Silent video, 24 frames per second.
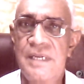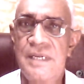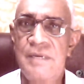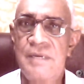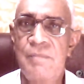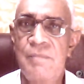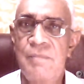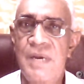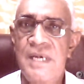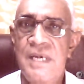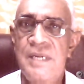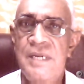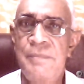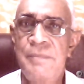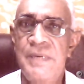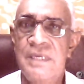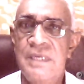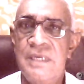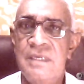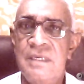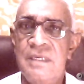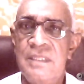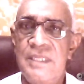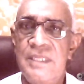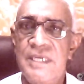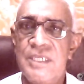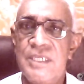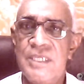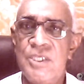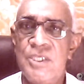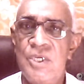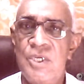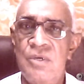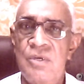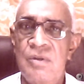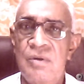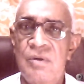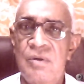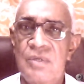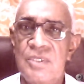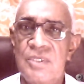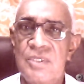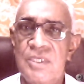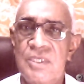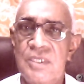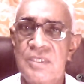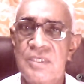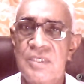In multipara, the external
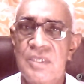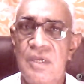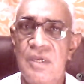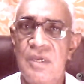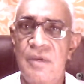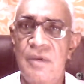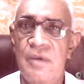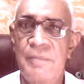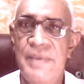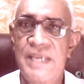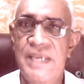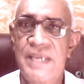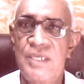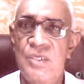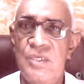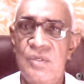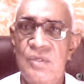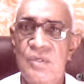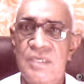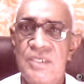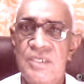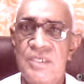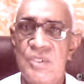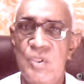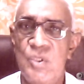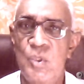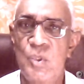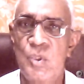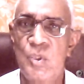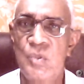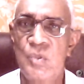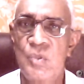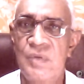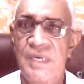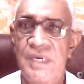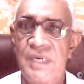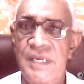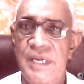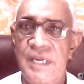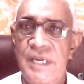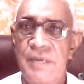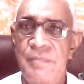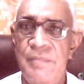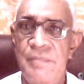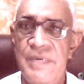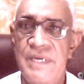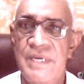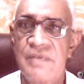os is patulous, usually
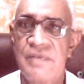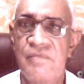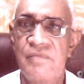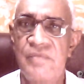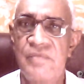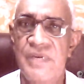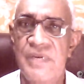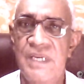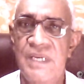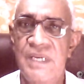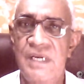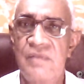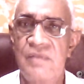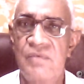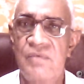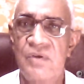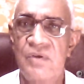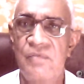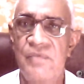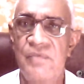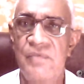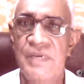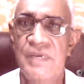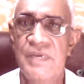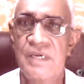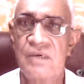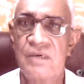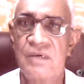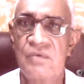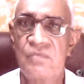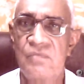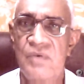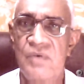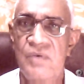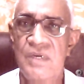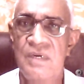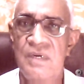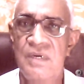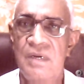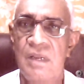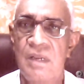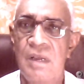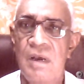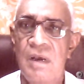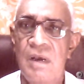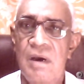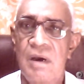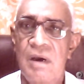admitting freely one finger, one
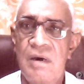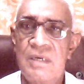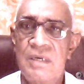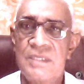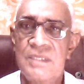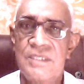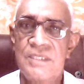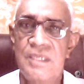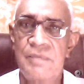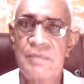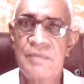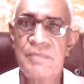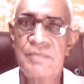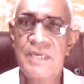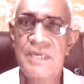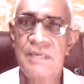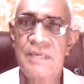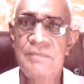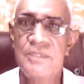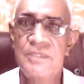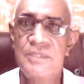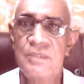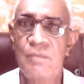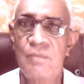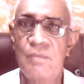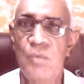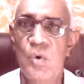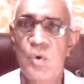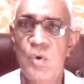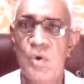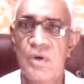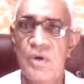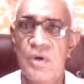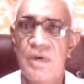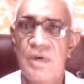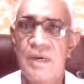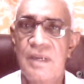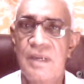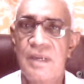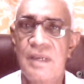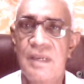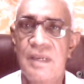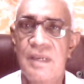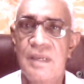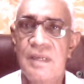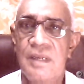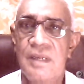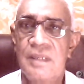or sometimes more.
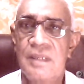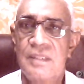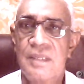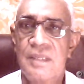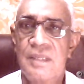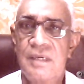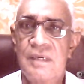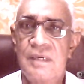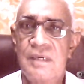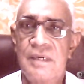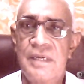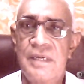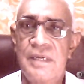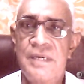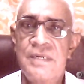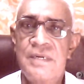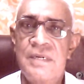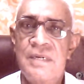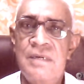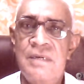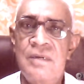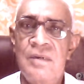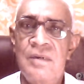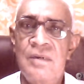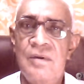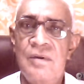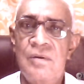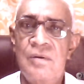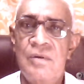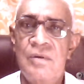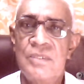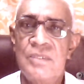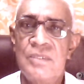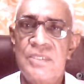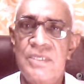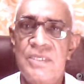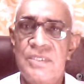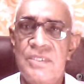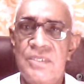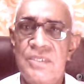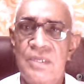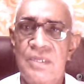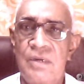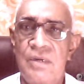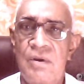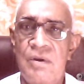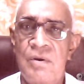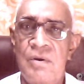The internal os is
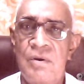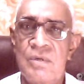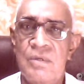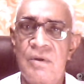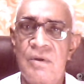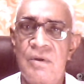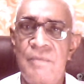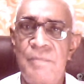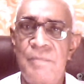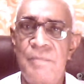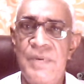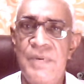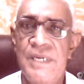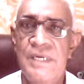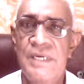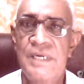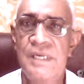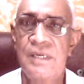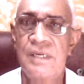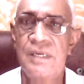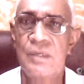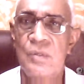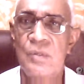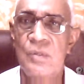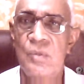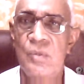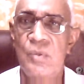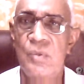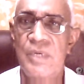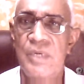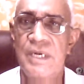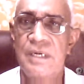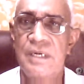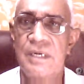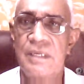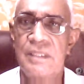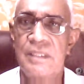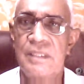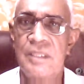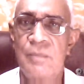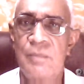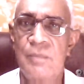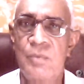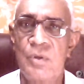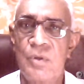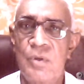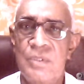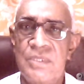not completely occluded.
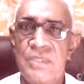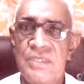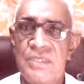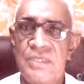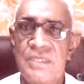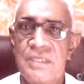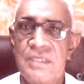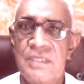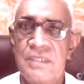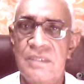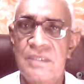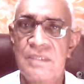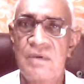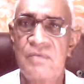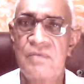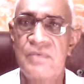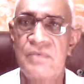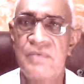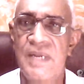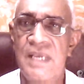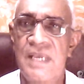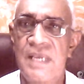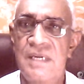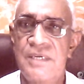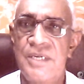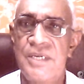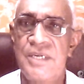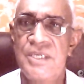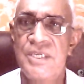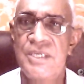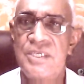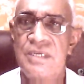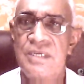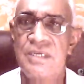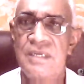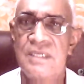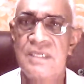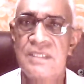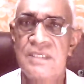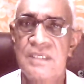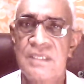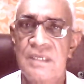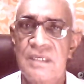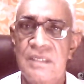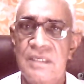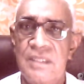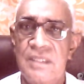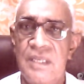The process of dilatation is
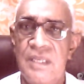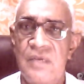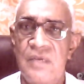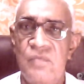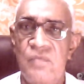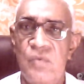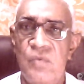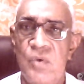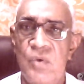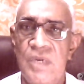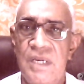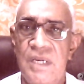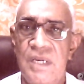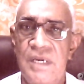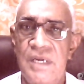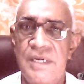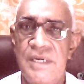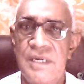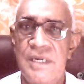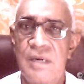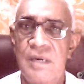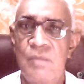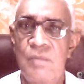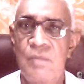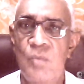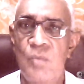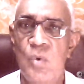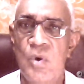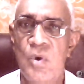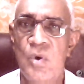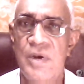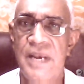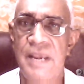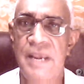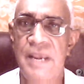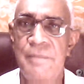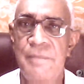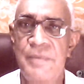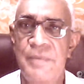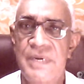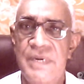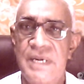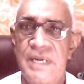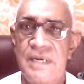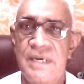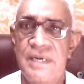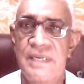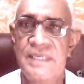therefore a little more
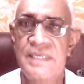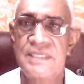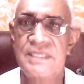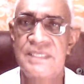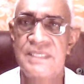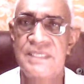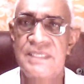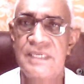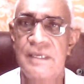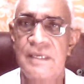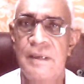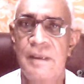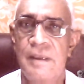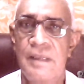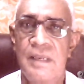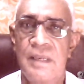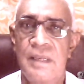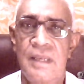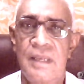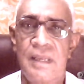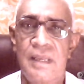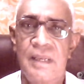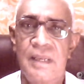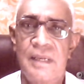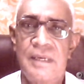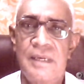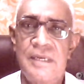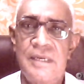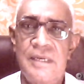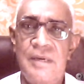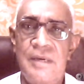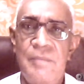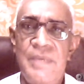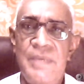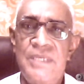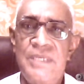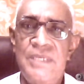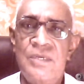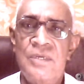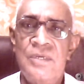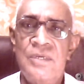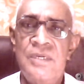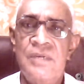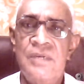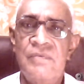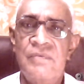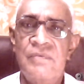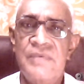rapid and easy. In
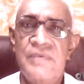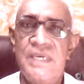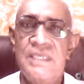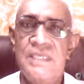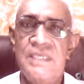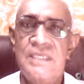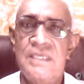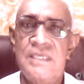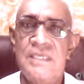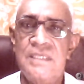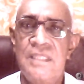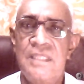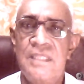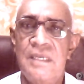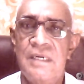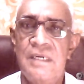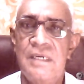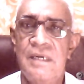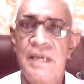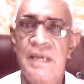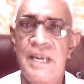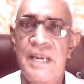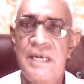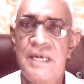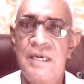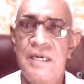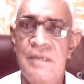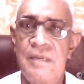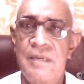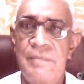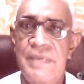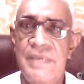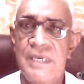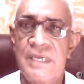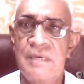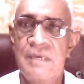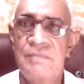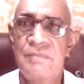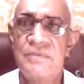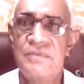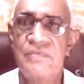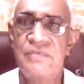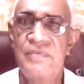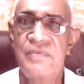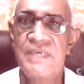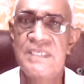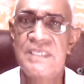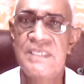majority of cases, the head becomes
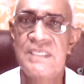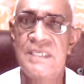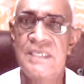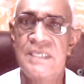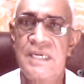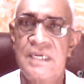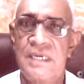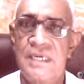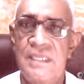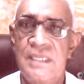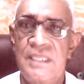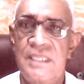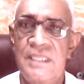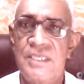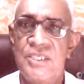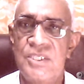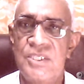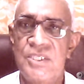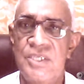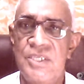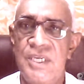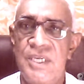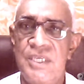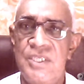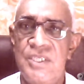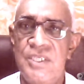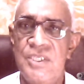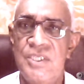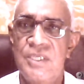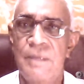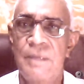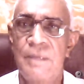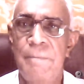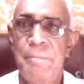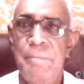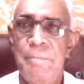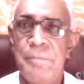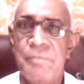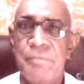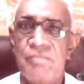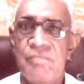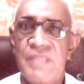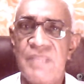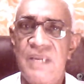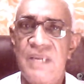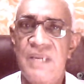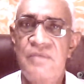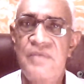fixed at this stage
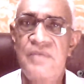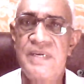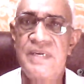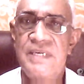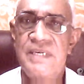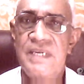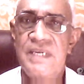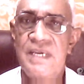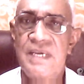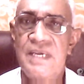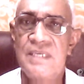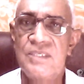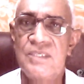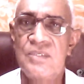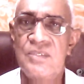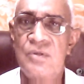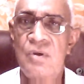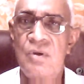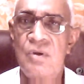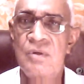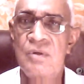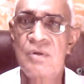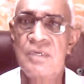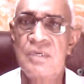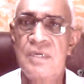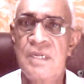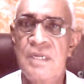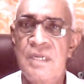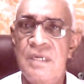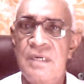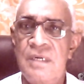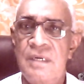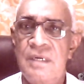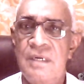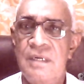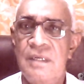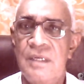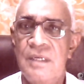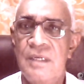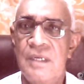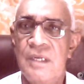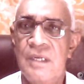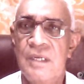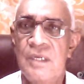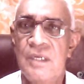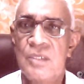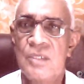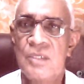if it has not done
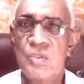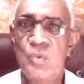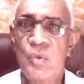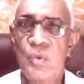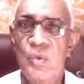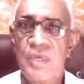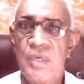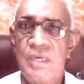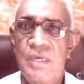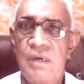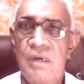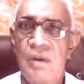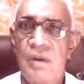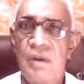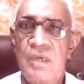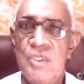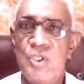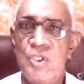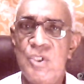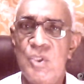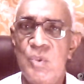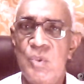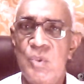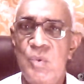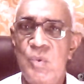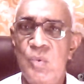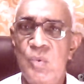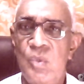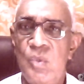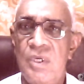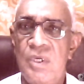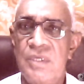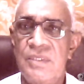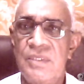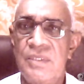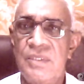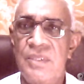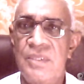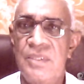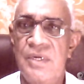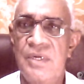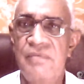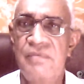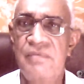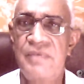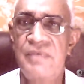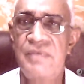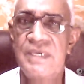so in last 2 or
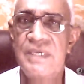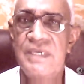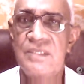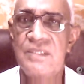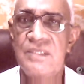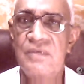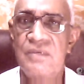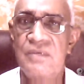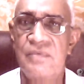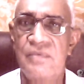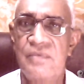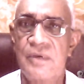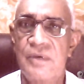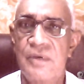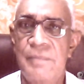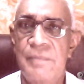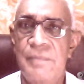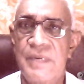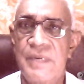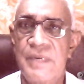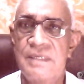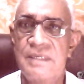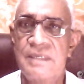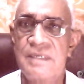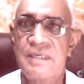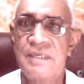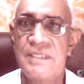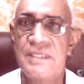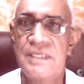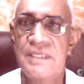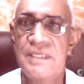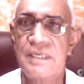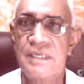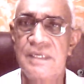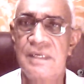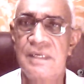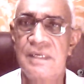3 weeks of pregnancy.